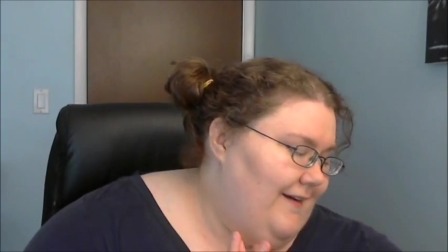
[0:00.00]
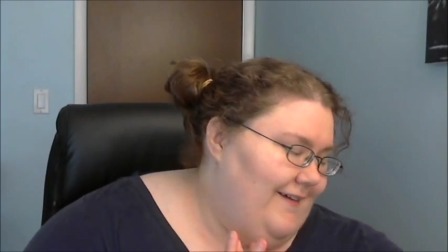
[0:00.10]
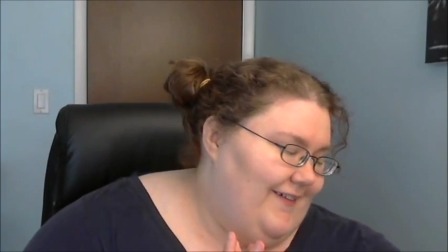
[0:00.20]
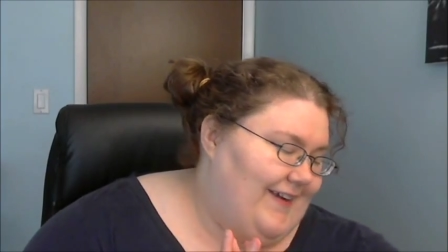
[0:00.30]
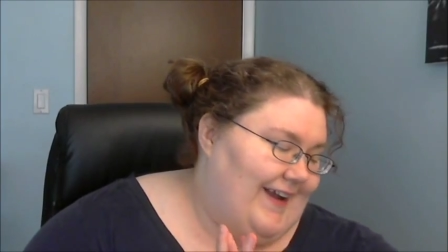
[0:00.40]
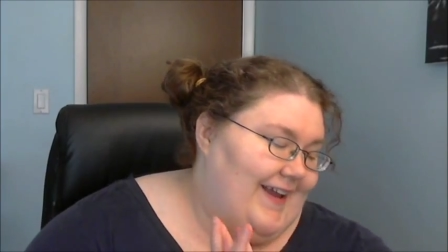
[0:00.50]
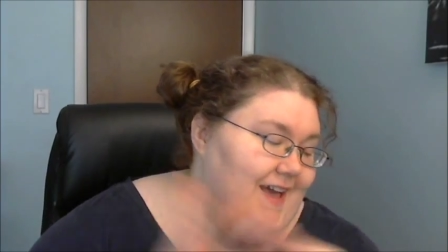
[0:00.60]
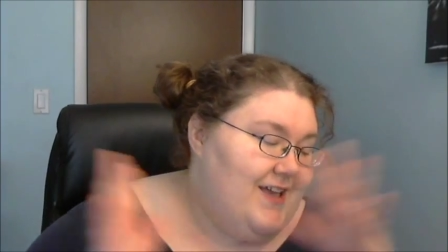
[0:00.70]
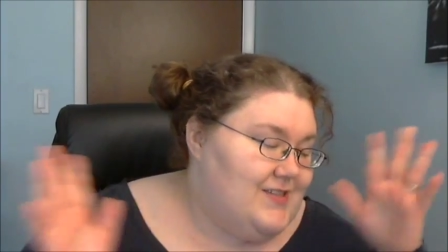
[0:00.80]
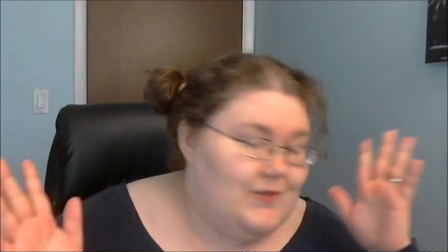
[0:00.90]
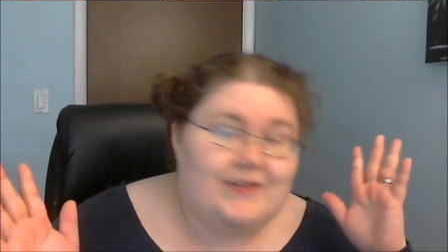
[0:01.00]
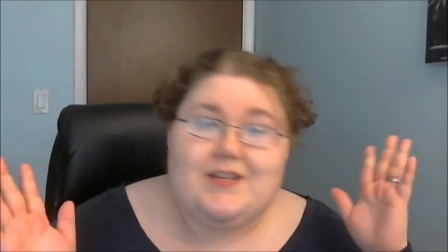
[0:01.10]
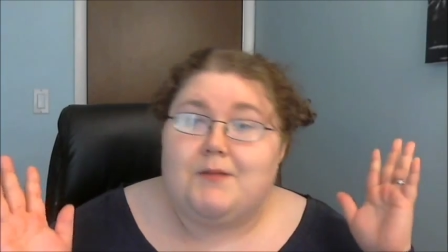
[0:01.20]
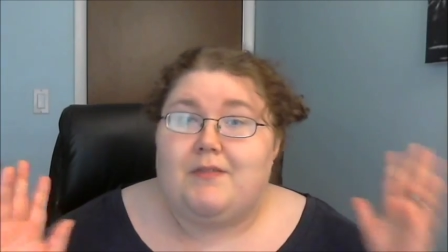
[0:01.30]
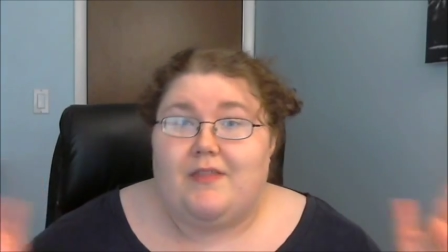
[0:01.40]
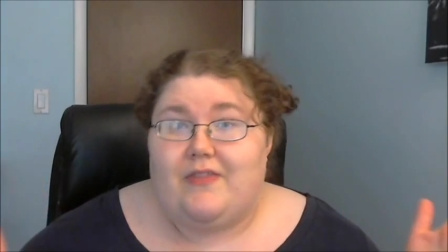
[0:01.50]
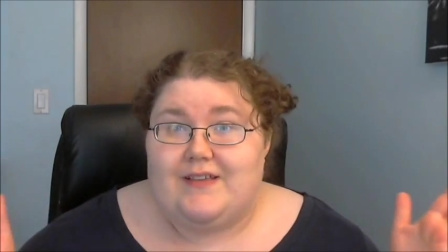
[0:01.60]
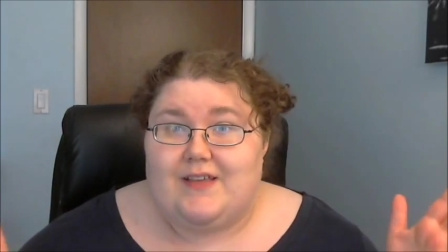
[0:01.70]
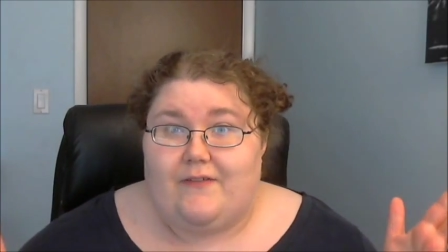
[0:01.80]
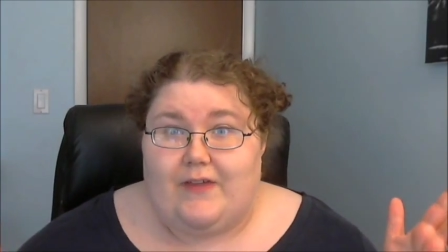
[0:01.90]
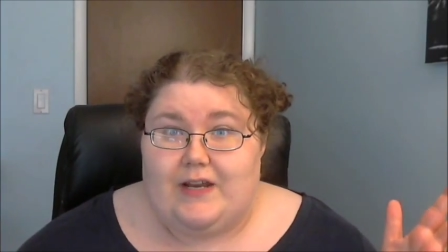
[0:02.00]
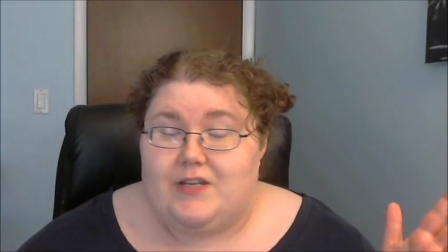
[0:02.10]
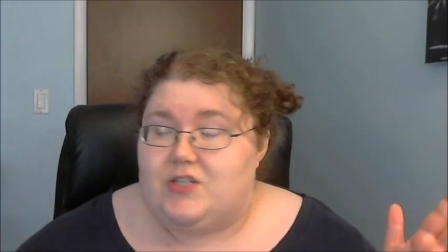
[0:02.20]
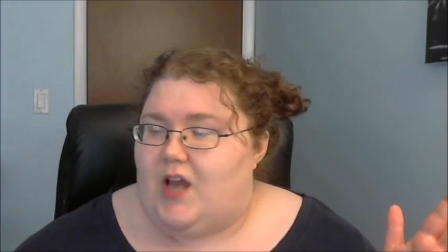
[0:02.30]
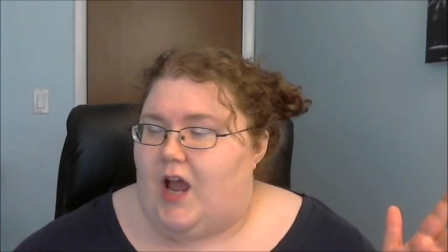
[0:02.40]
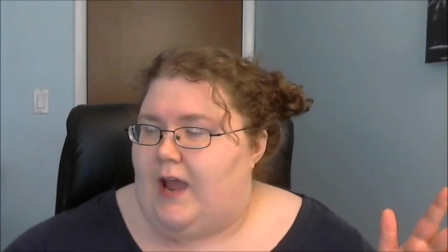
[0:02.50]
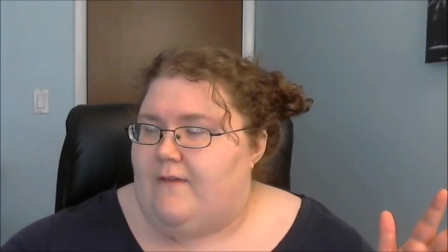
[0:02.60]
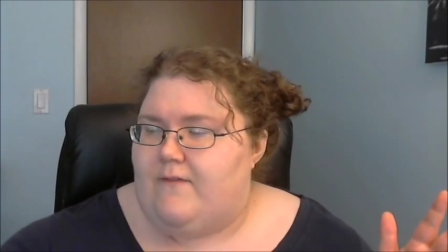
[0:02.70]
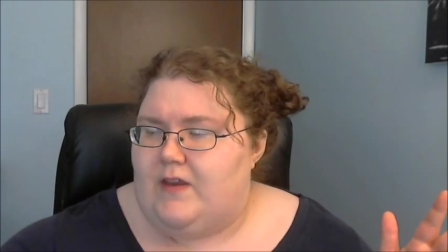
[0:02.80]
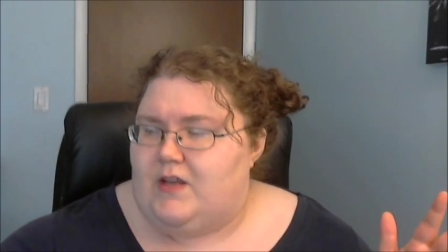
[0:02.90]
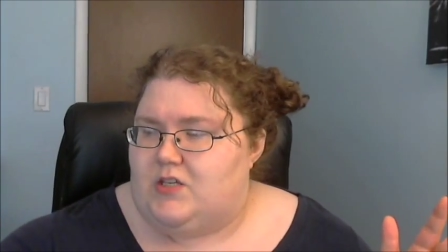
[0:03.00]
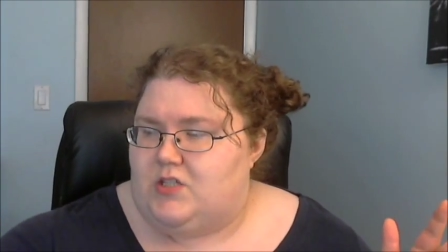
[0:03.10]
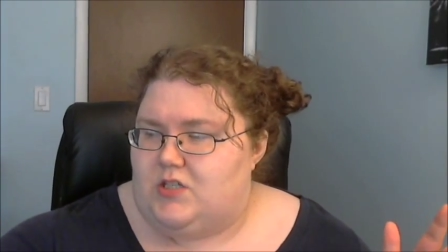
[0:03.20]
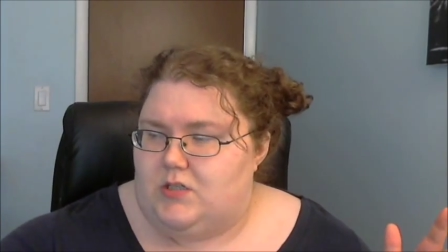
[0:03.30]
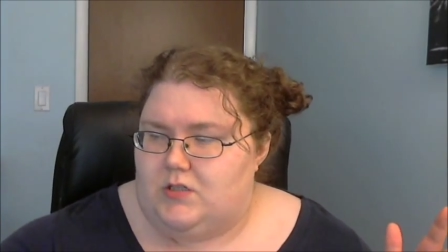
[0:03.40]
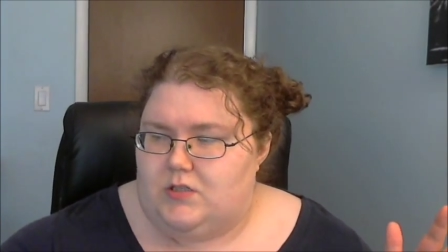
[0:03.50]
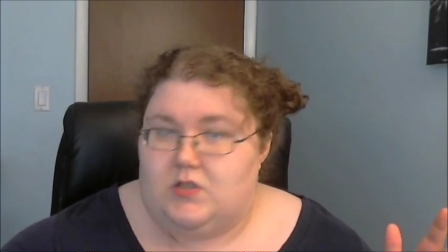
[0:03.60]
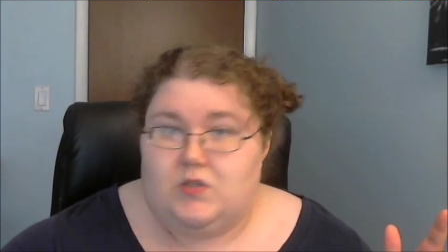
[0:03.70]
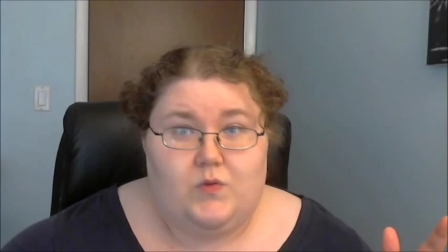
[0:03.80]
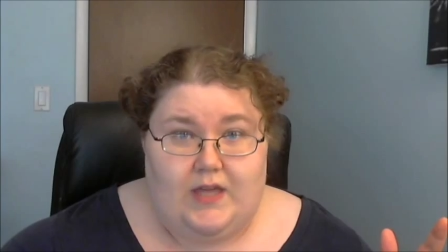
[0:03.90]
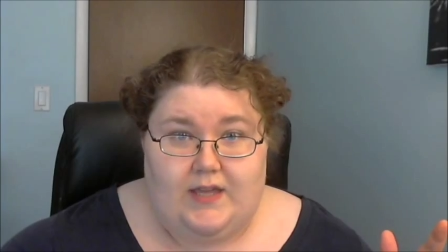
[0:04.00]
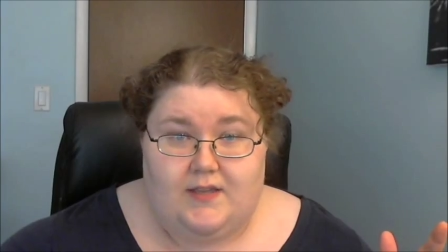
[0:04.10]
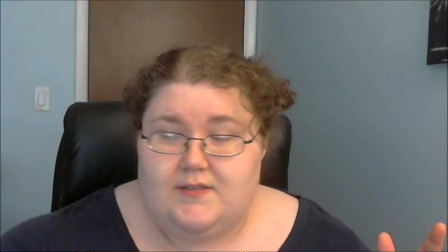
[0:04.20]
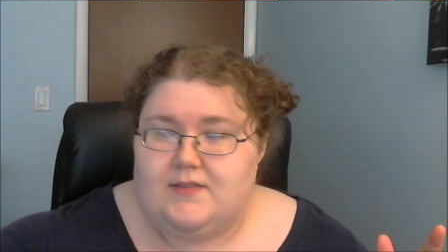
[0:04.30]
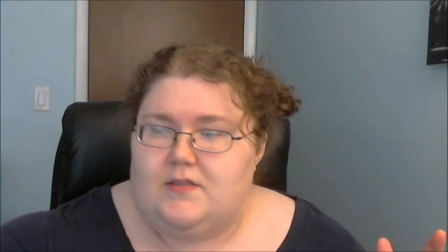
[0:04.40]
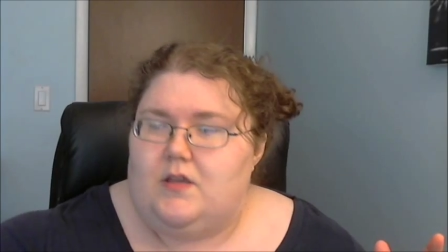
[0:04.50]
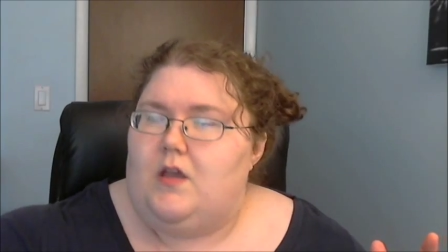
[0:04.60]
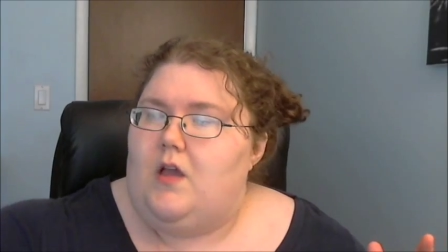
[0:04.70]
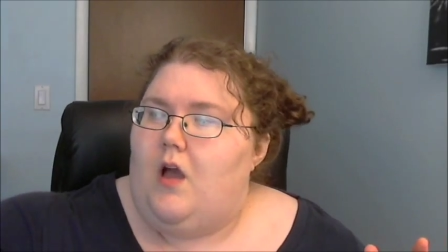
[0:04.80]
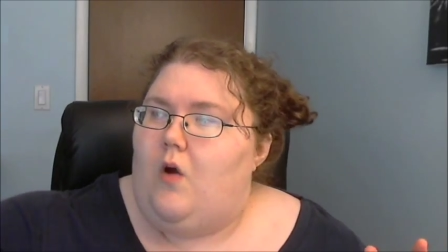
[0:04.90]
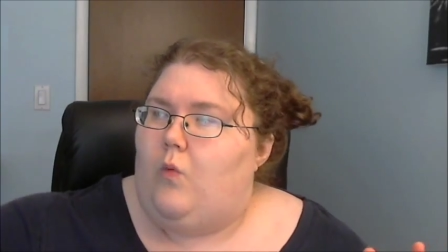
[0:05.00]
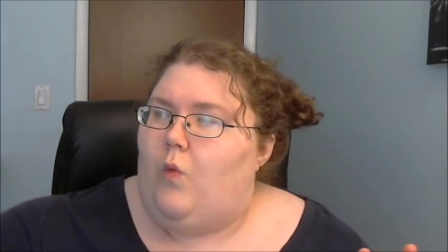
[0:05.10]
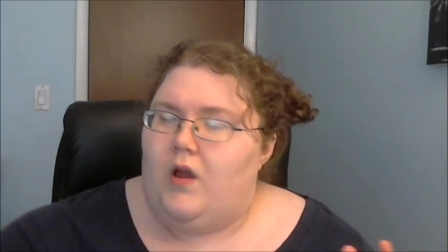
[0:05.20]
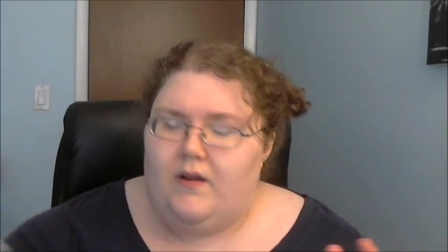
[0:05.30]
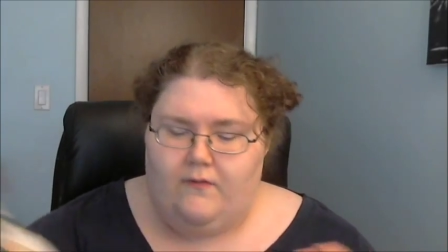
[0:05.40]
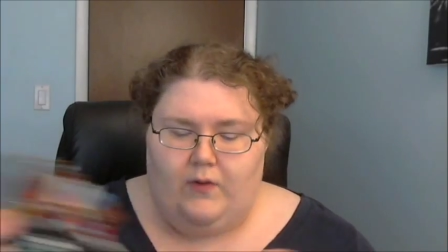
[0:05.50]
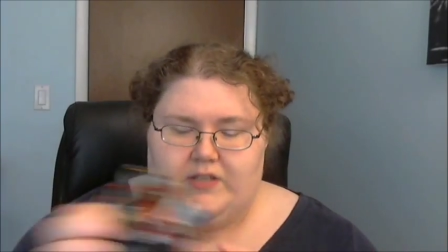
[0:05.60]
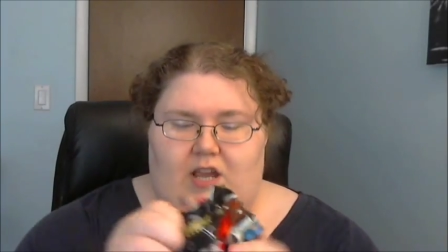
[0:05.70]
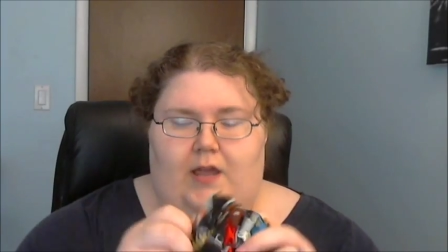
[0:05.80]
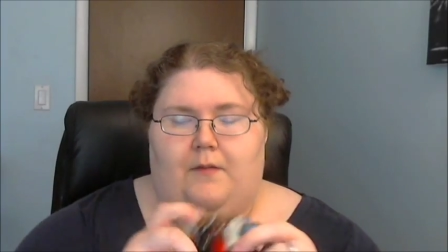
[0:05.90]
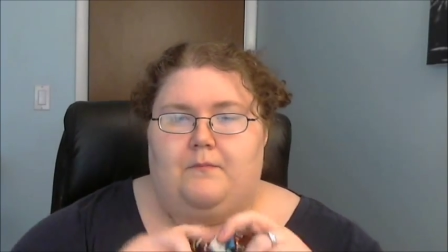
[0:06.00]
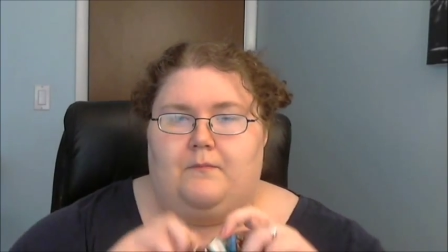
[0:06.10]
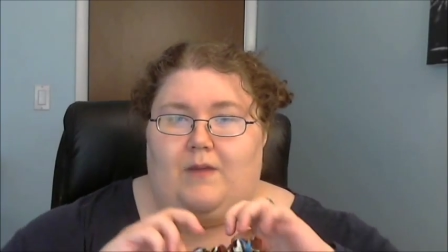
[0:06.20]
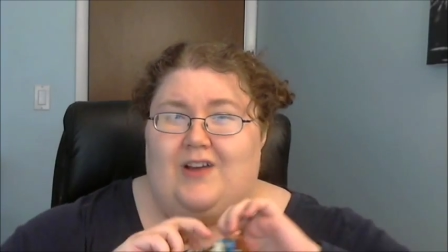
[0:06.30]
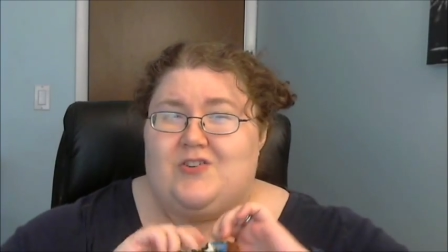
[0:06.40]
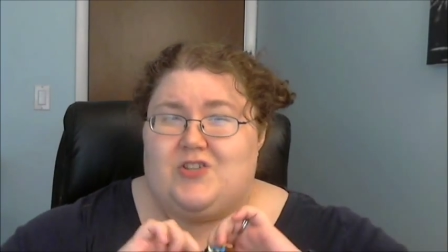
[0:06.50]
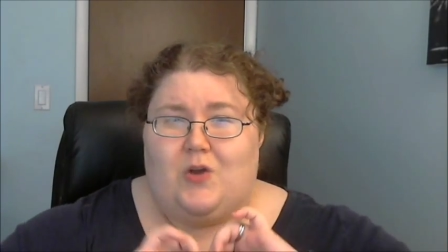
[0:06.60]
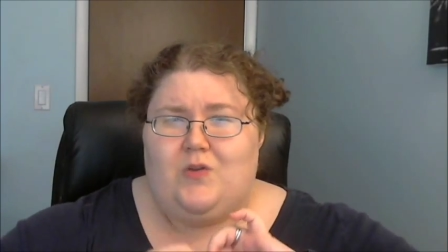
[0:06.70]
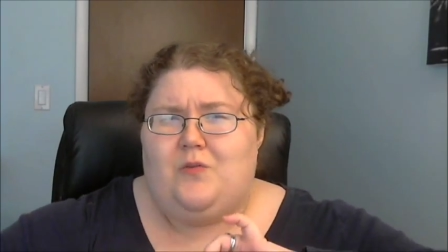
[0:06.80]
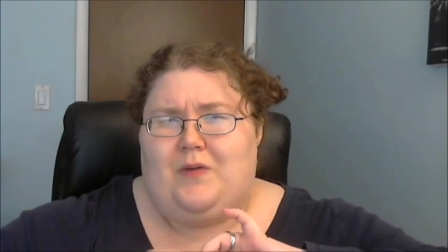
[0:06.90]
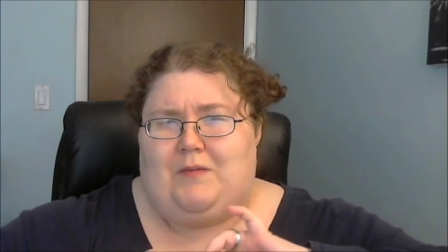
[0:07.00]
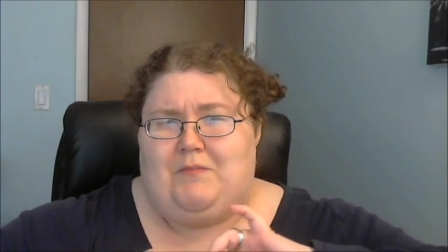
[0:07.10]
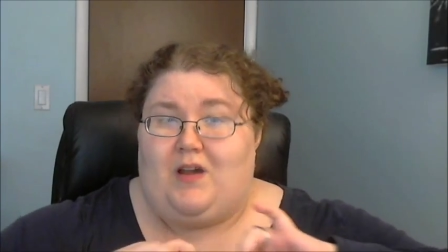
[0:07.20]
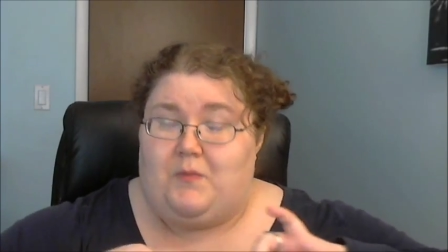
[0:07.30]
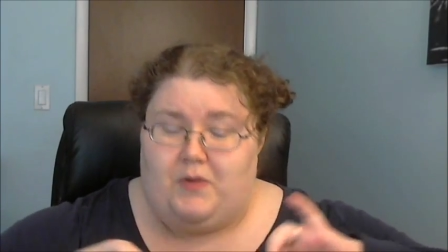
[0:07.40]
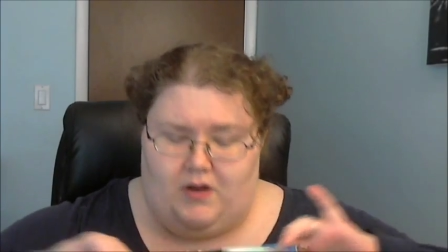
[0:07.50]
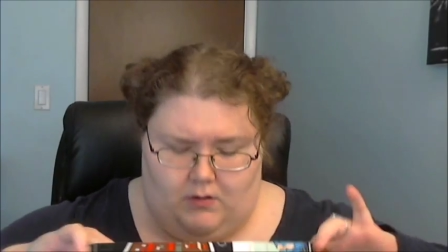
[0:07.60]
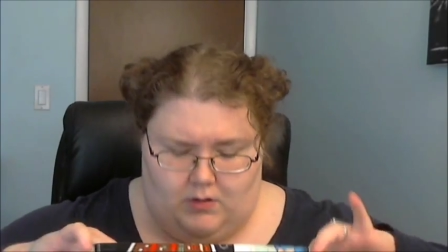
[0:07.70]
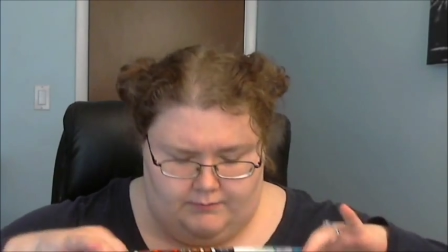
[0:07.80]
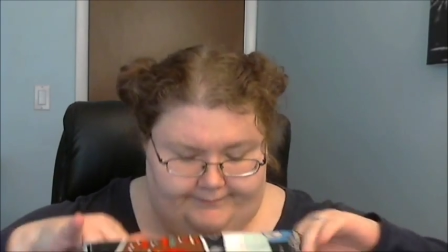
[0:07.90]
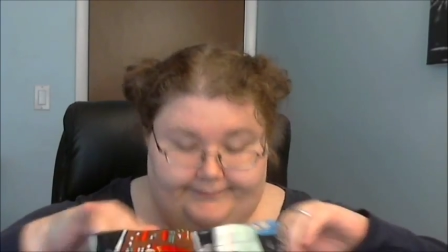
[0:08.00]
Okay, so let's talk about the things I finished. I finished two things, one of which I'll show you, but I'm not gonna put it on.